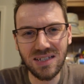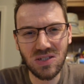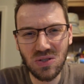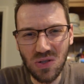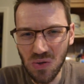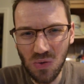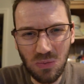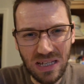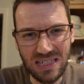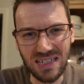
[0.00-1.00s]
It's too
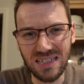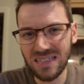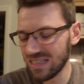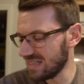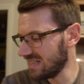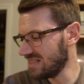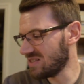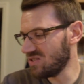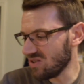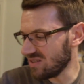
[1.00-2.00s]
bitter.
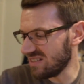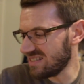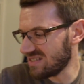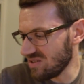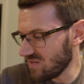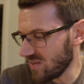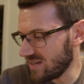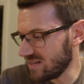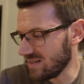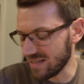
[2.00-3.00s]
It's not. It's not
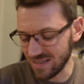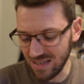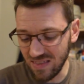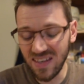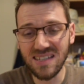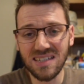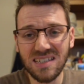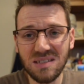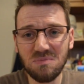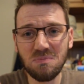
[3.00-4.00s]
very nice. And this
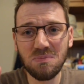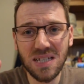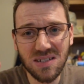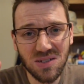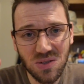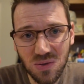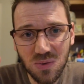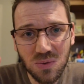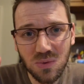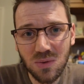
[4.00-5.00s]
is bitter
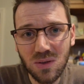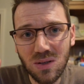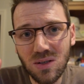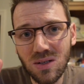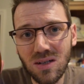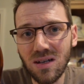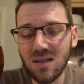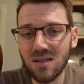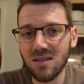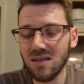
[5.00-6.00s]
too.
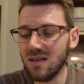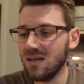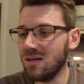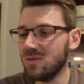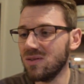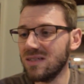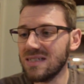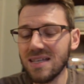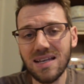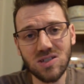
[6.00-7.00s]
Uh, I'm not going
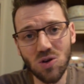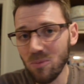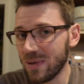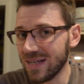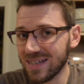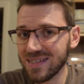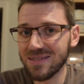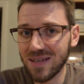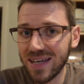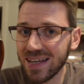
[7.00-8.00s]
to say it's not bitter because
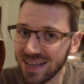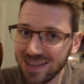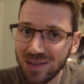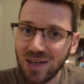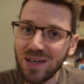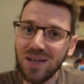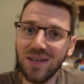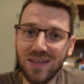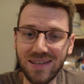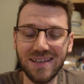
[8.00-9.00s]
it, it,
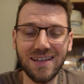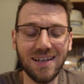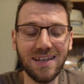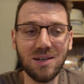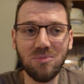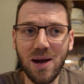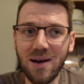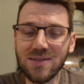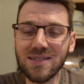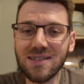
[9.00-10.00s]
in
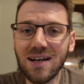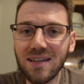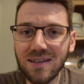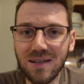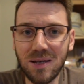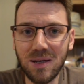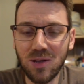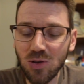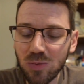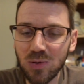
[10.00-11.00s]
comparison to other
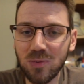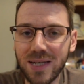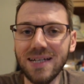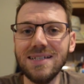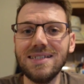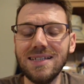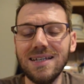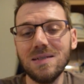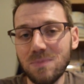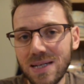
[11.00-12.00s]
normal beers,
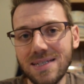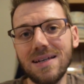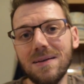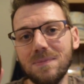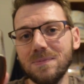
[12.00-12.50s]
it's bitter.